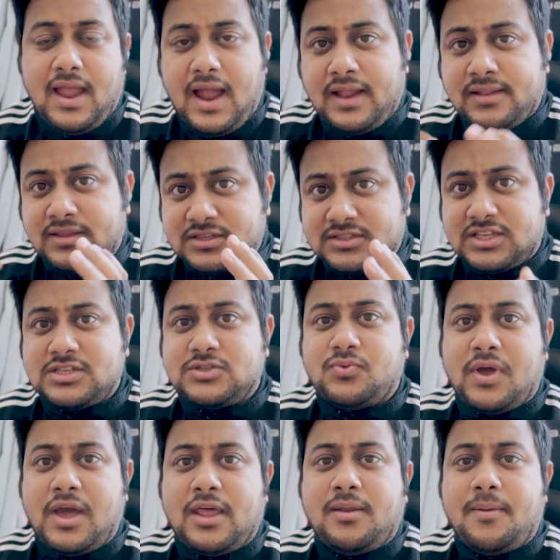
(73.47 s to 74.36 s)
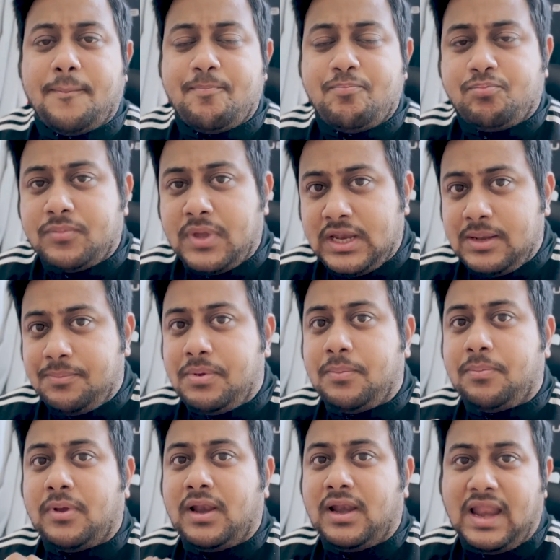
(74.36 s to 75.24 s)
and this is where many
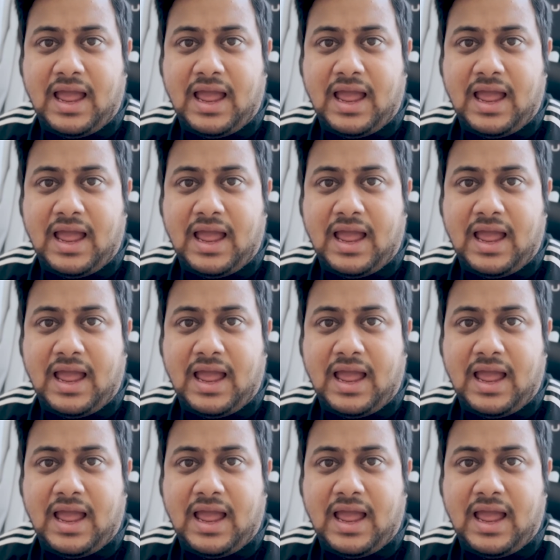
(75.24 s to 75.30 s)
people